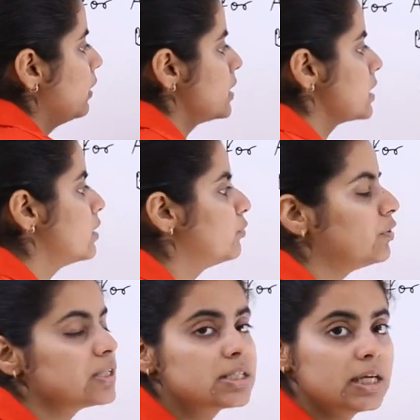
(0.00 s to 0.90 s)
This is the
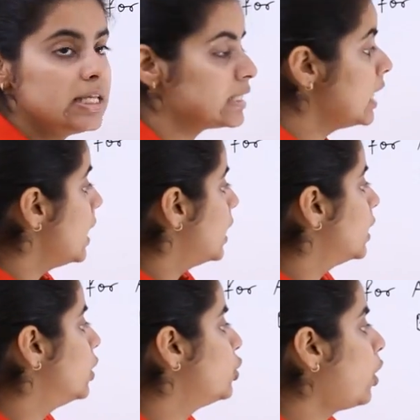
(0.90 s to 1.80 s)
first case.
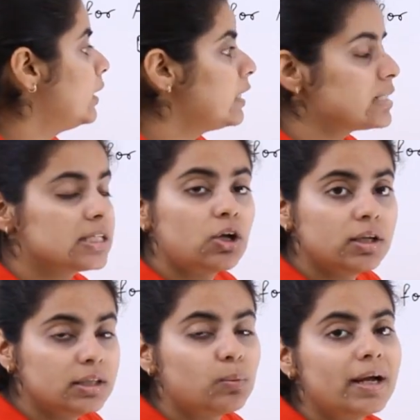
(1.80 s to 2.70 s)
Here daughter is
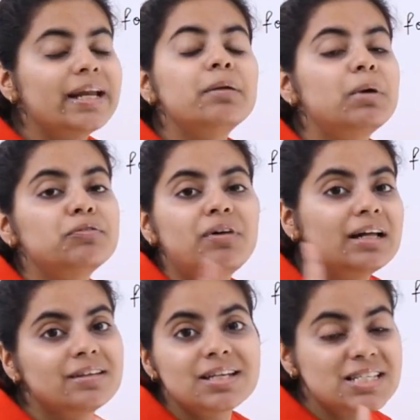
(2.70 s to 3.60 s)
on the one end but
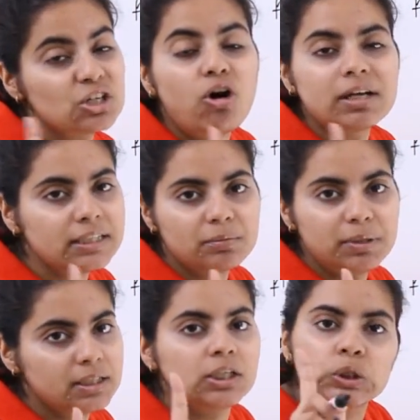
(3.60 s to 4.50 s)
father is not in the
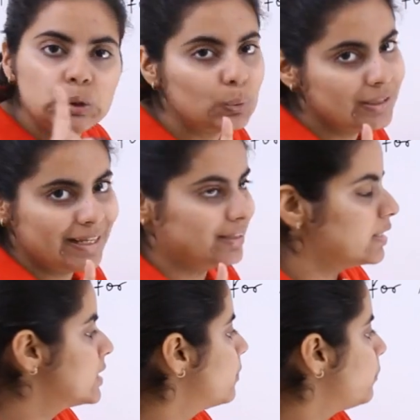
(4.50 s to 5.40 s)
middle, don't take
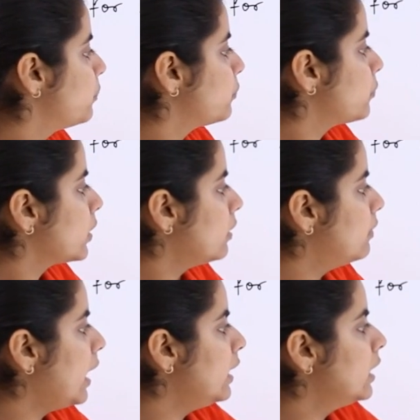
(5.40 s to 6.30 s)
this.
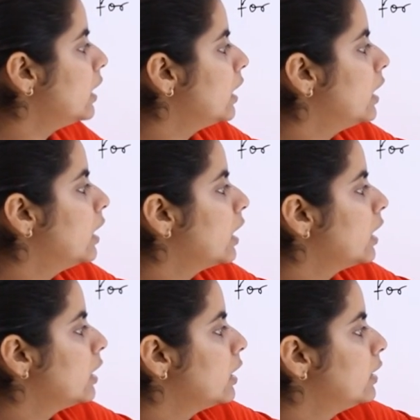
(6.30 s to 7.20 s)
Then
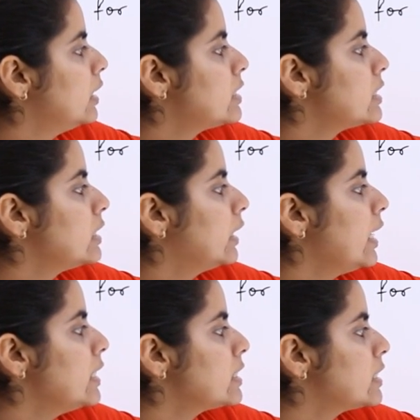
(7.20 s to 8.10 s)
this is a
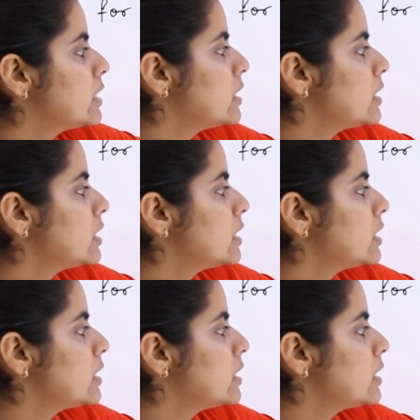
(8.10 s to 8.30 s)
case